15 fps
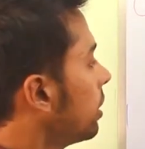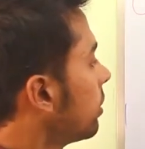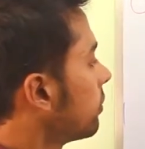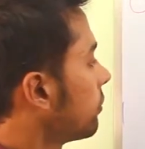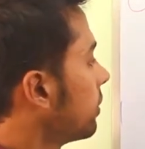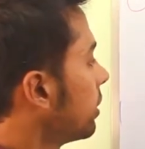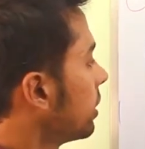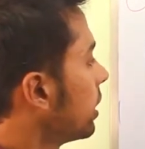
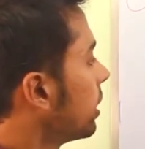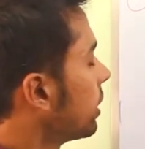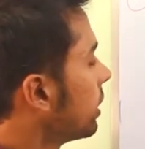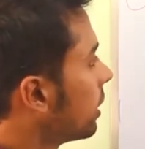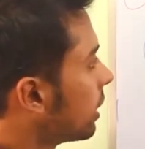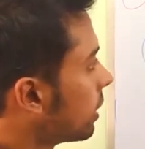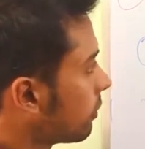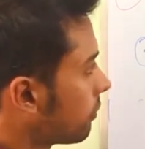Uh,
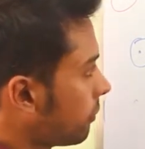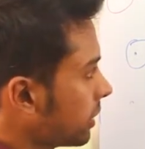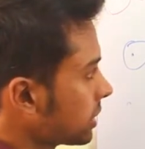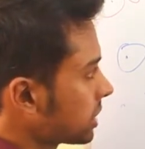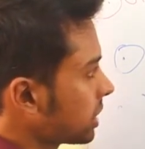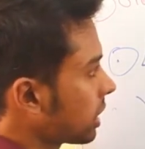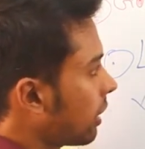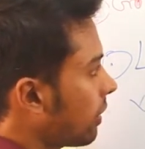the, the
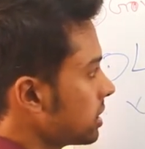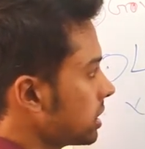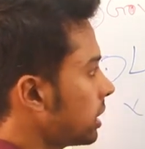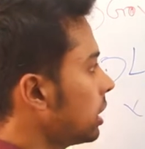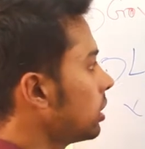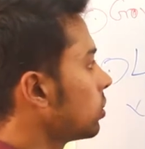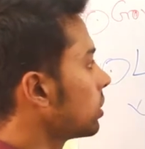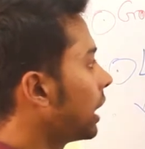first governor
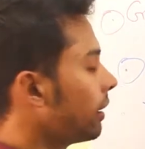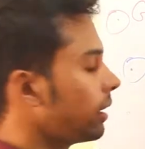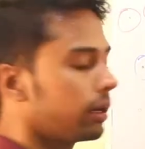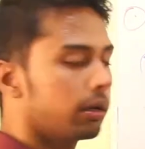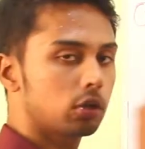general to go,